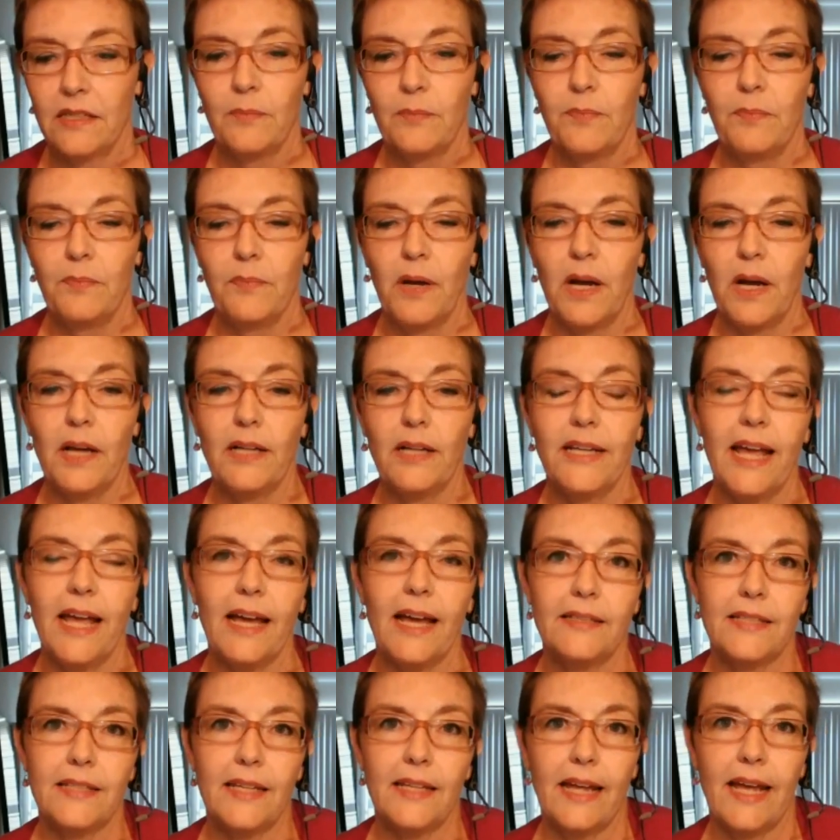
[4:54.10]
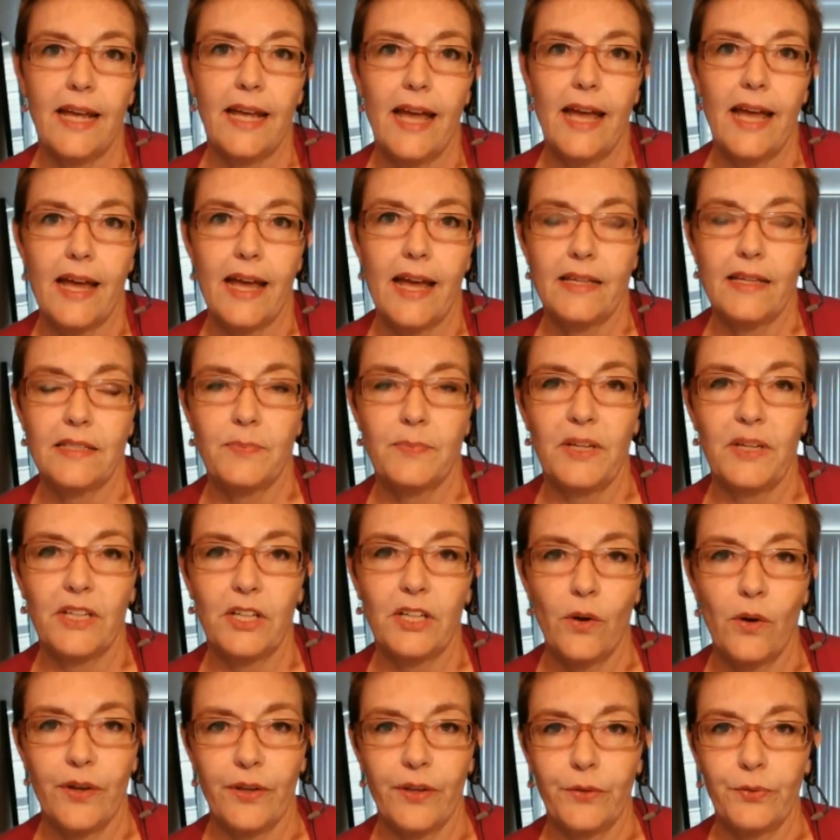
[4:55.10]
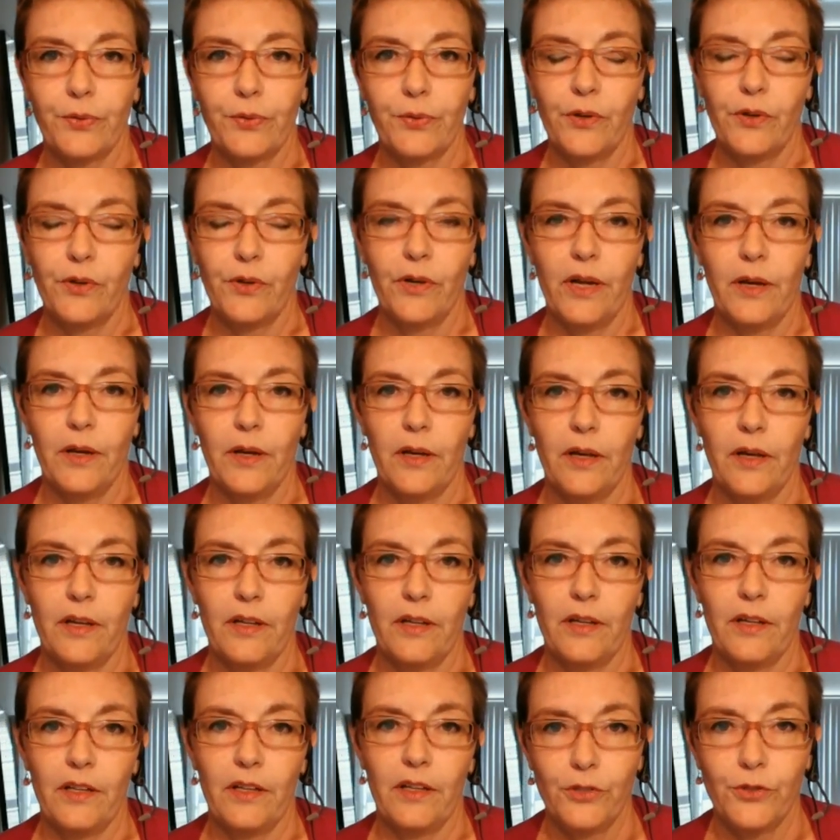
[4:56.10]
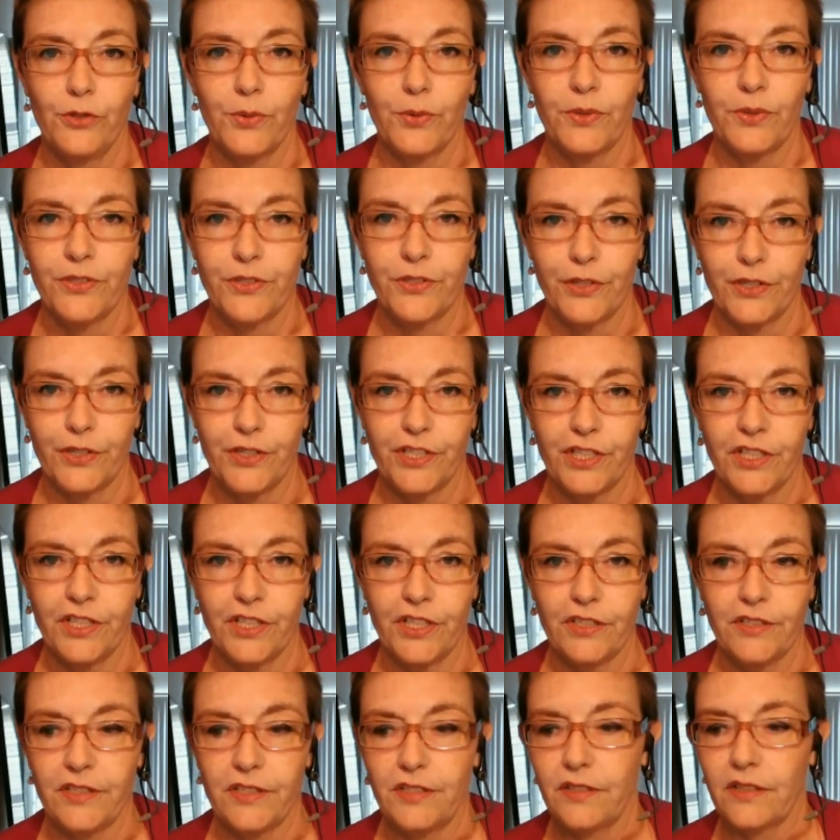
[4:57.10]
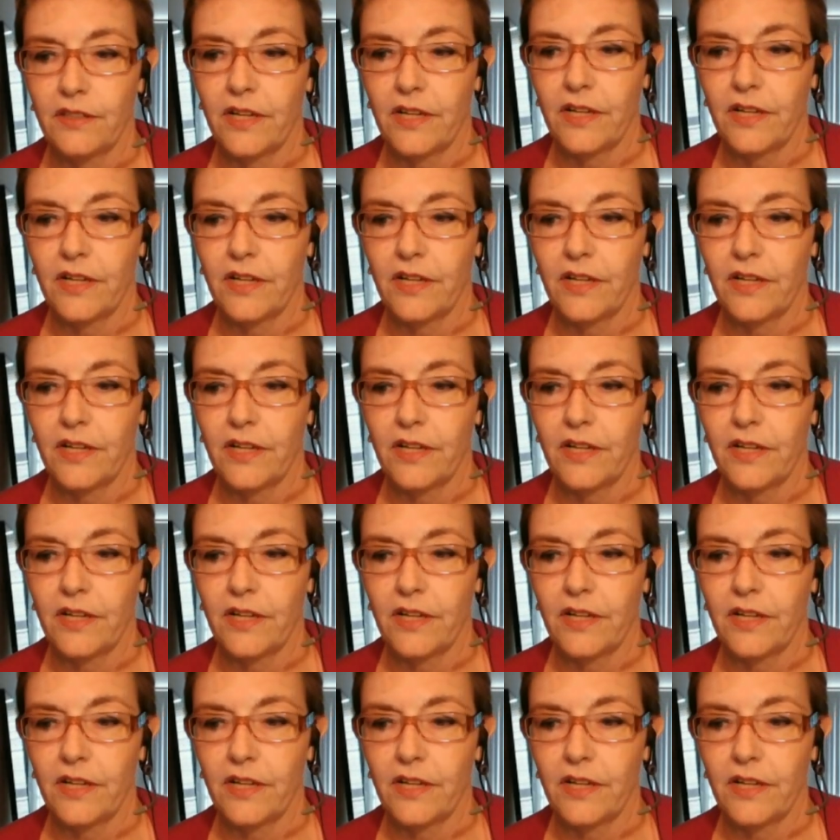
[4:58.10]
podcasting has been going through a huge resurgence, uh-huh. as I